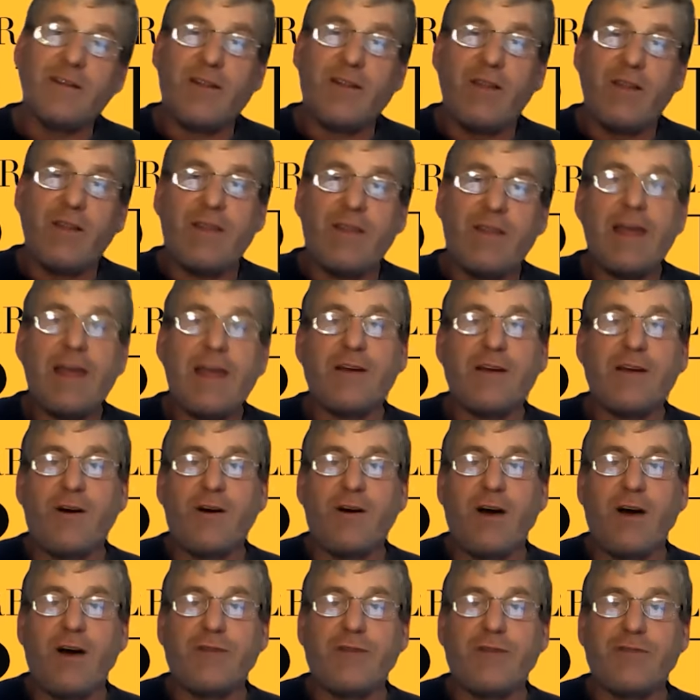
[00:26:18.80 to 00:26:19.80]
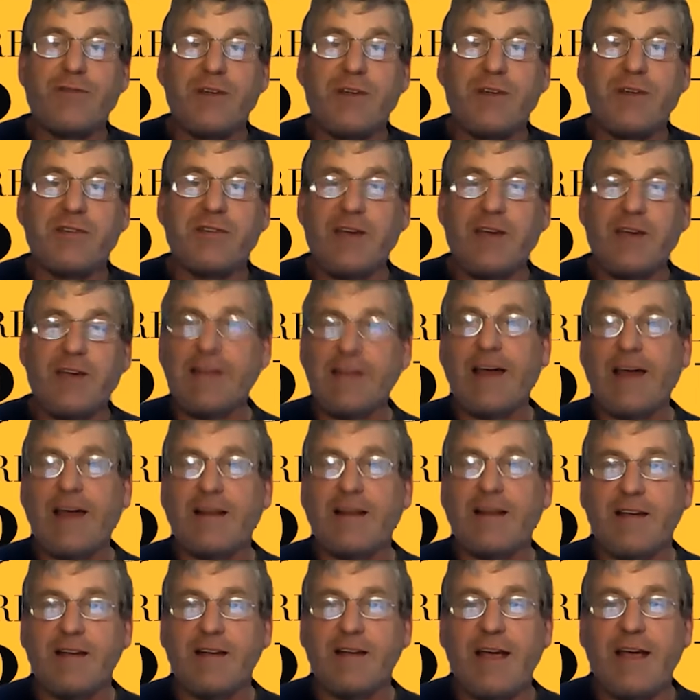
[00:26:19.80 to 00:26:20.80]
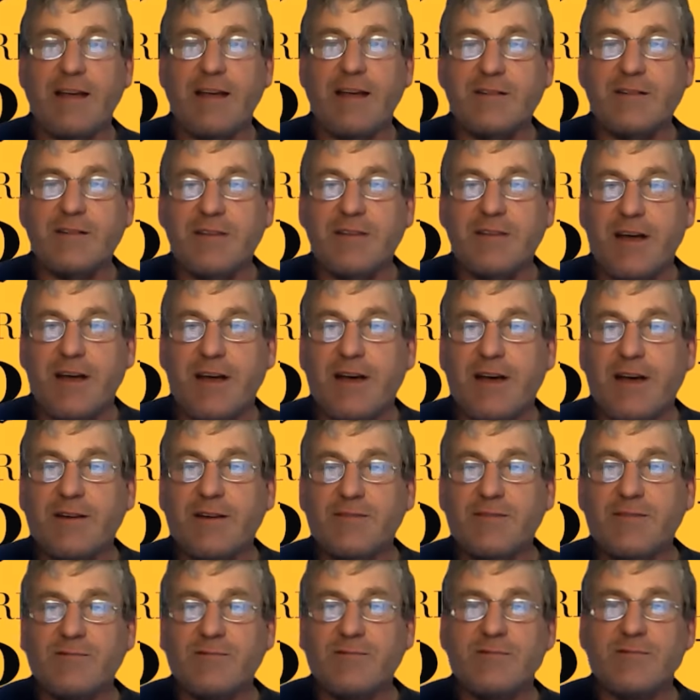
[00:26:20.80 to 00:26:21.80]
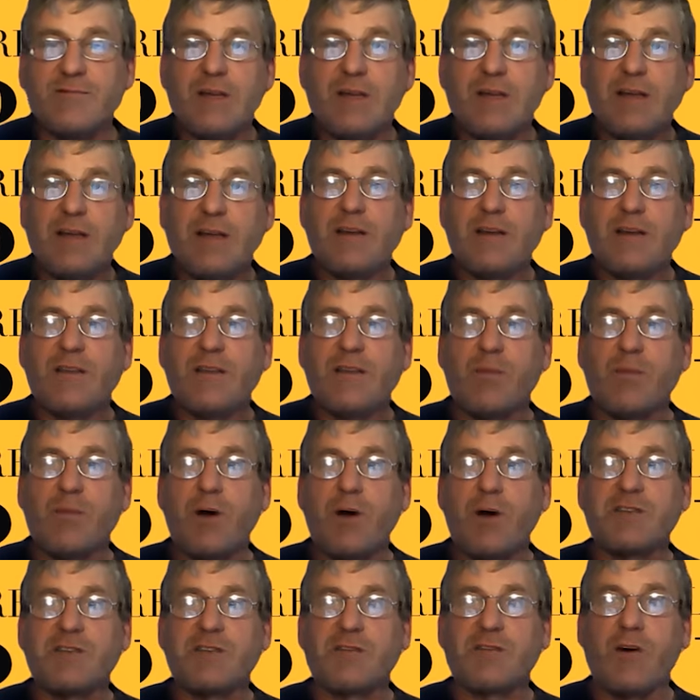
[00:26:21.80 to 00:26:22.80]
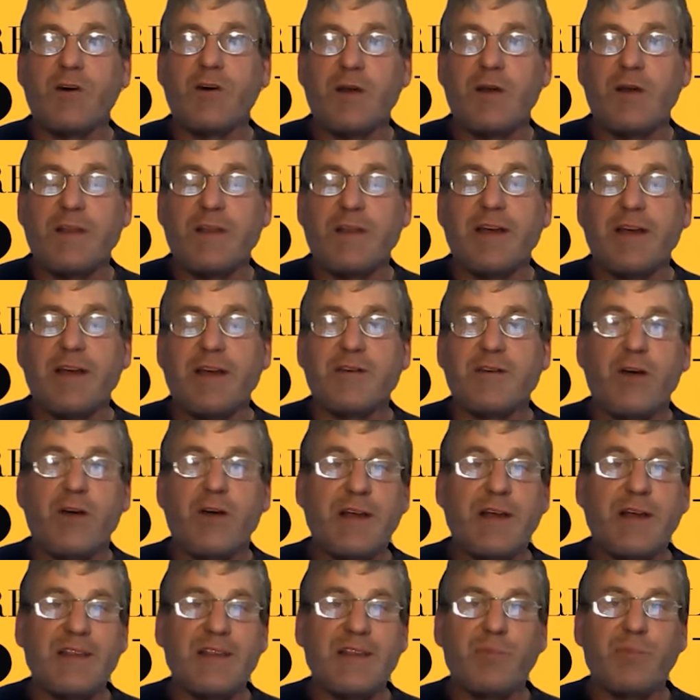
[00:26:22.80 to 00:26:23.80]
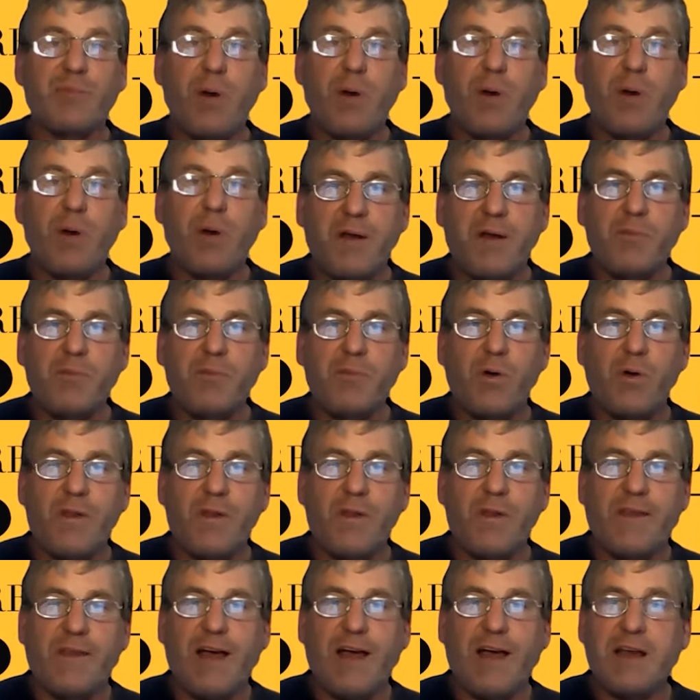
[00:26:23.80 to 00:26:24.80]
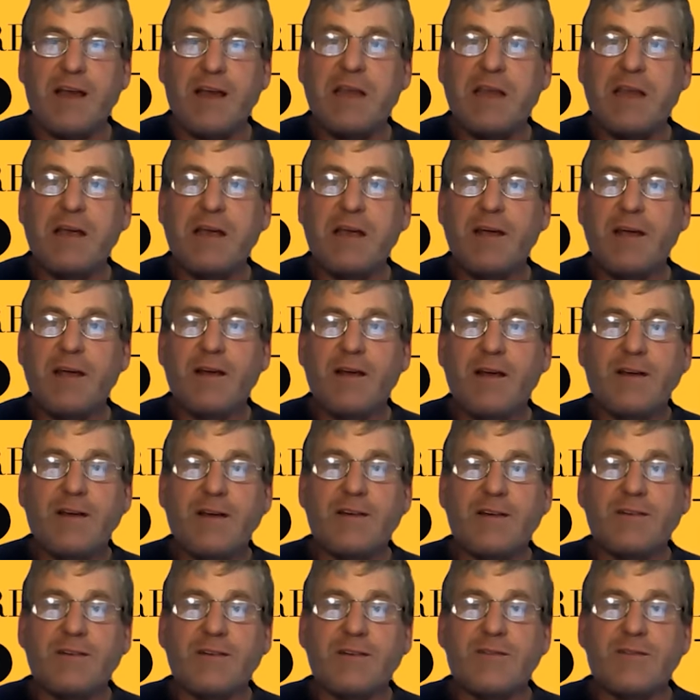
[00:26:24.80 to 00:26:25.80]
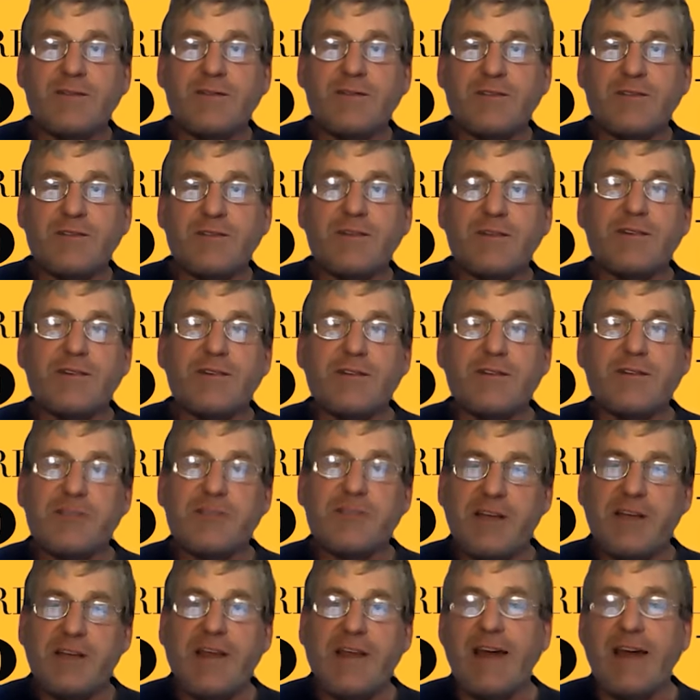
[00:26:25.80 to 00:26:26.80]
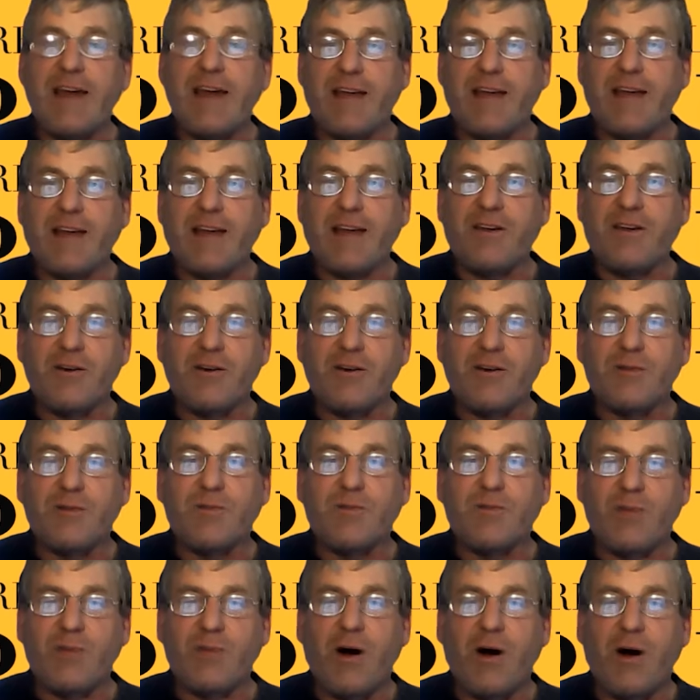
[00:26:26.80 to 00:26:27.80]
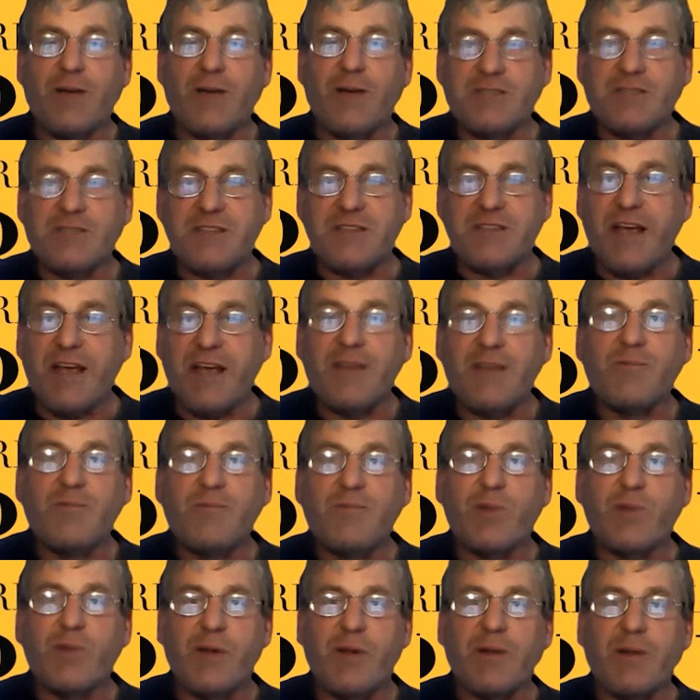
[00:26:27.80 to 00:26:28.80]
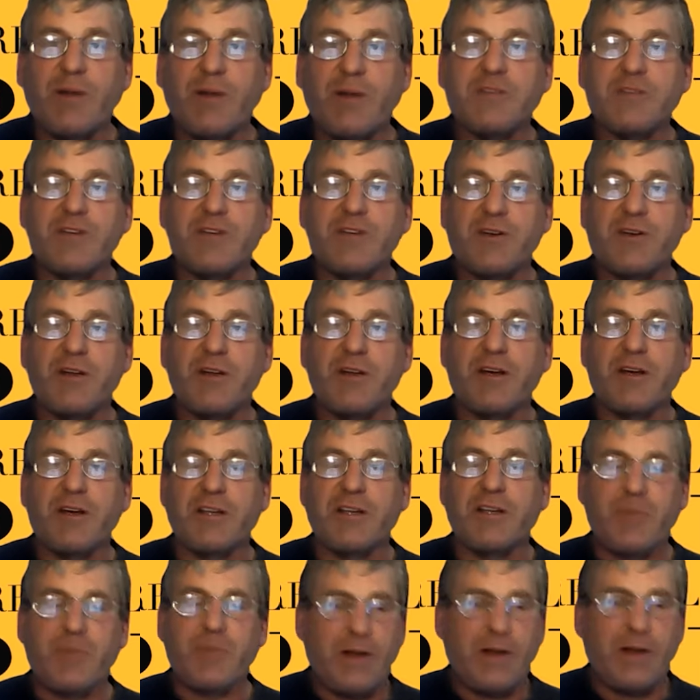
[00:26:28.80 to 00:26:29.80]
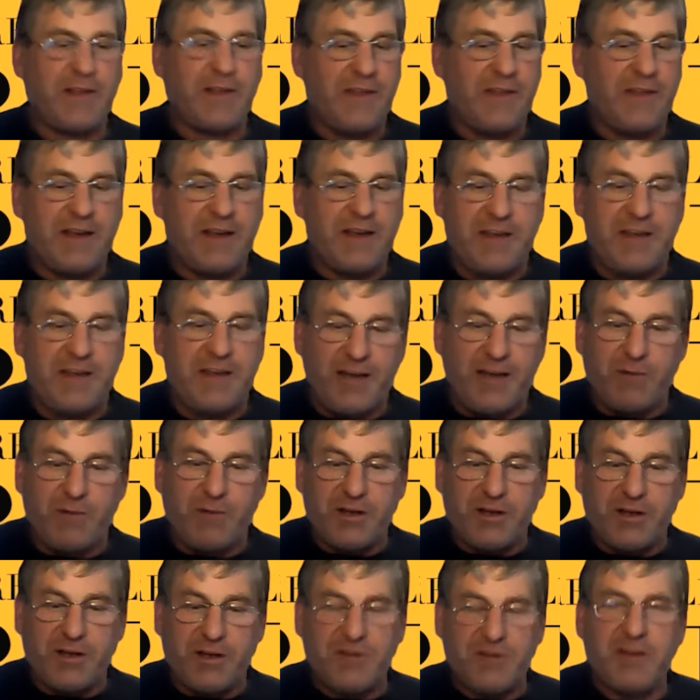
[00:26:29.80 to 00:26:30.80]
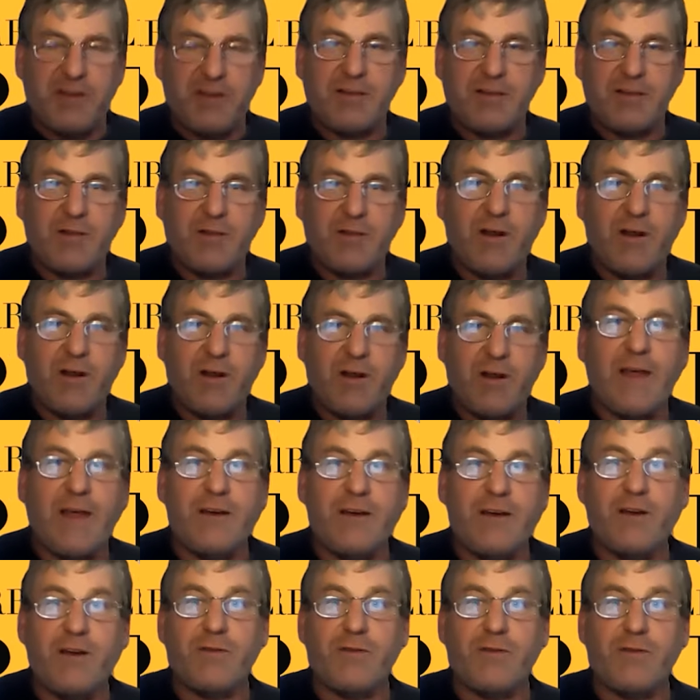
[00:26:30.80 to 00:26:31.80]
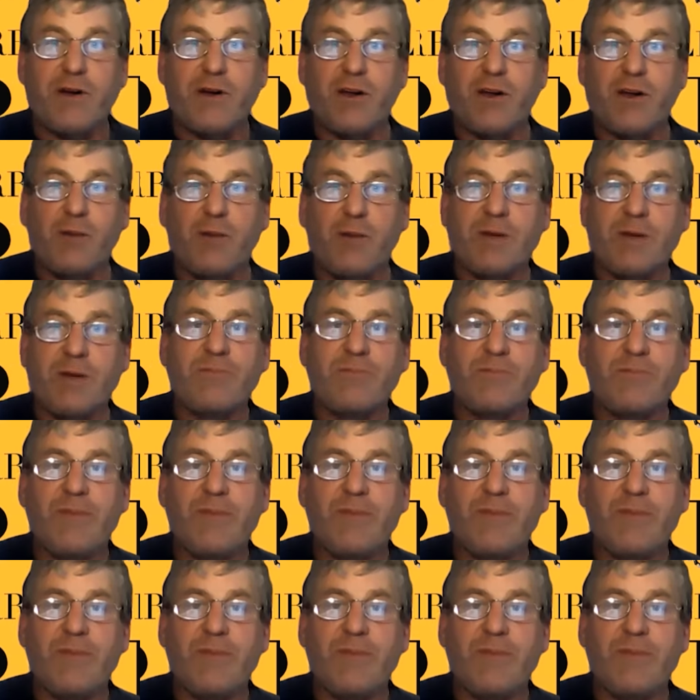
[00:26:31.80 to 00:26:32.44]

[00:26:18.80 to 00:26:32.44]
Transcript: That hive, you see that, and uh, the mice have gone in there to try and get the pollen more than the honey. You see that, and your hive is dead pretty much. You, you can expect that they're dead when you see something like that. Not very common,